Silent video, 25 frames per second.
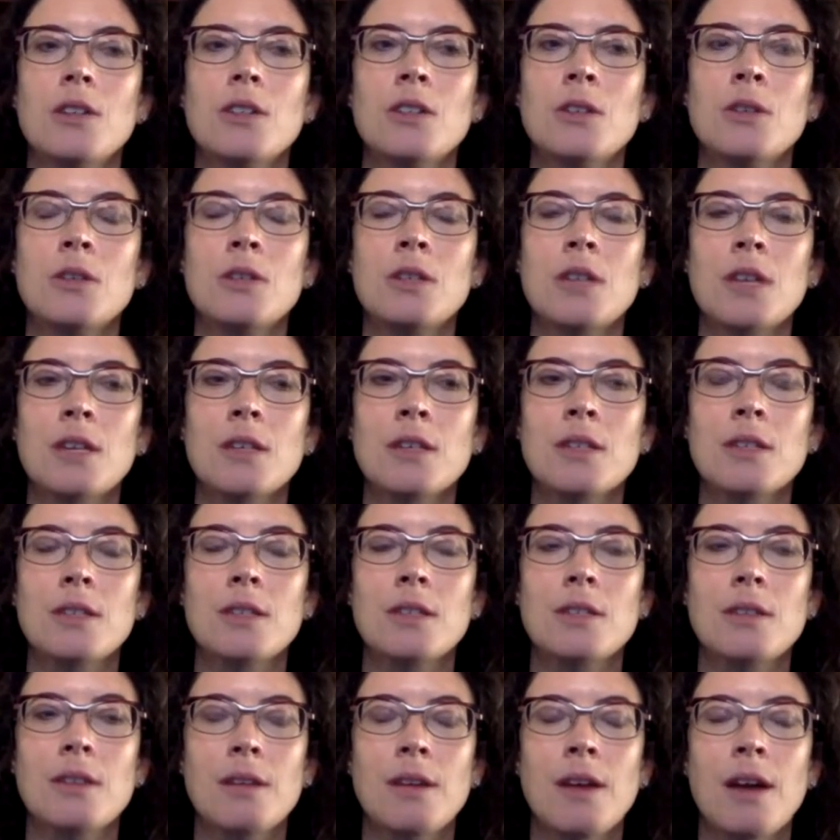So it is
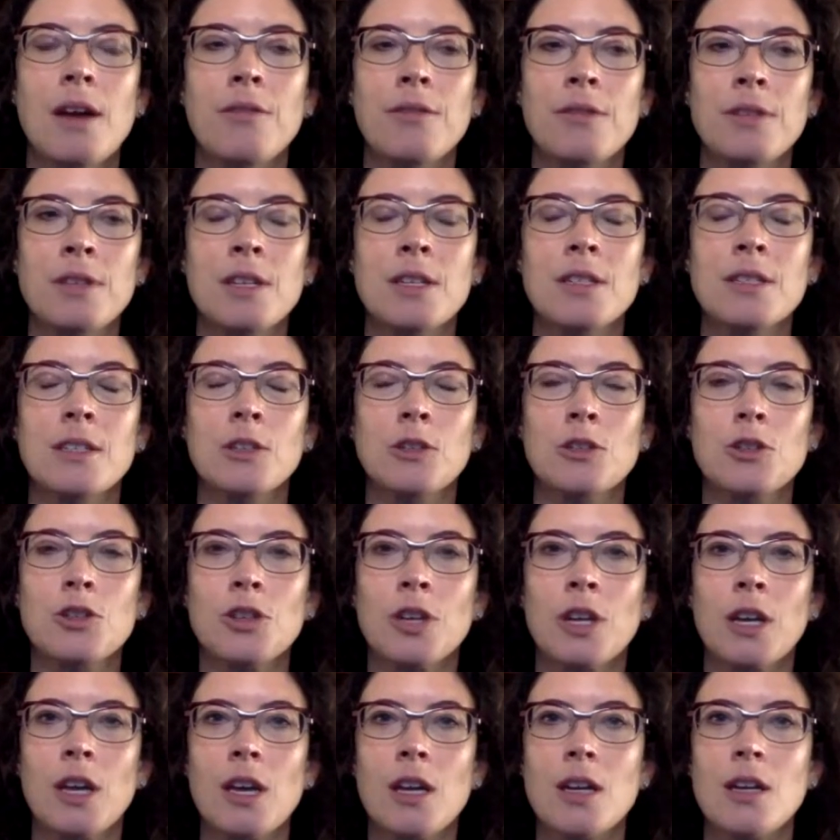a little
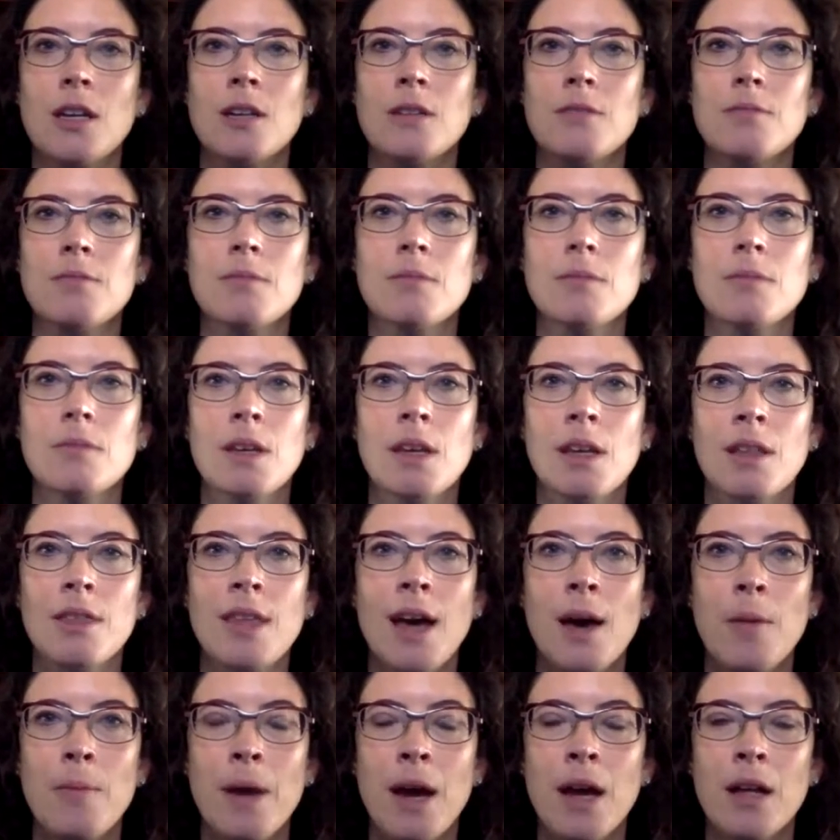tricky to get
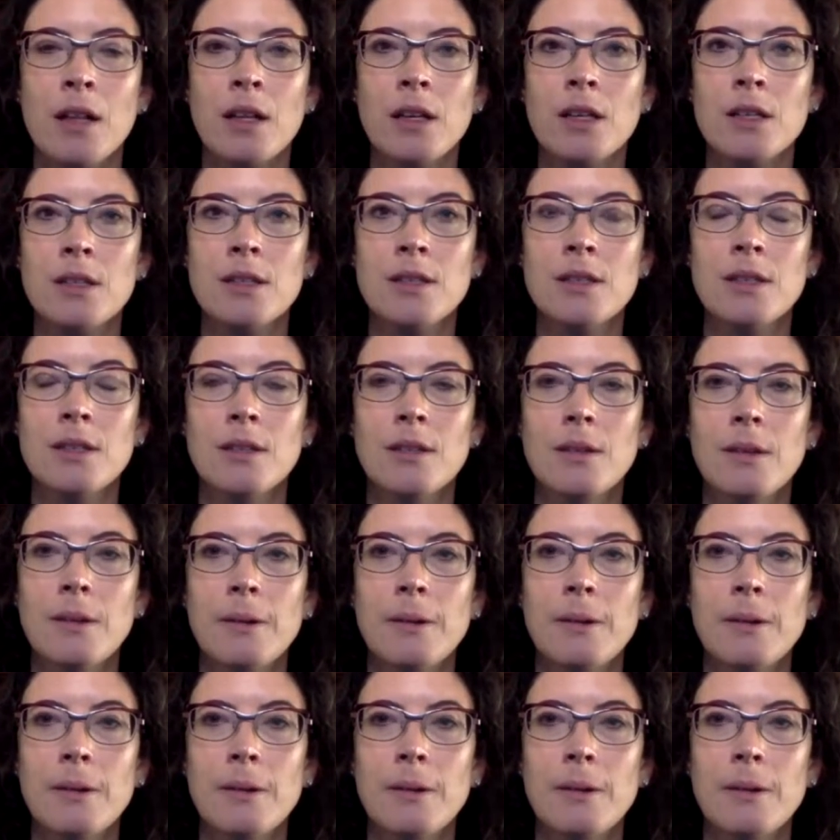that balance.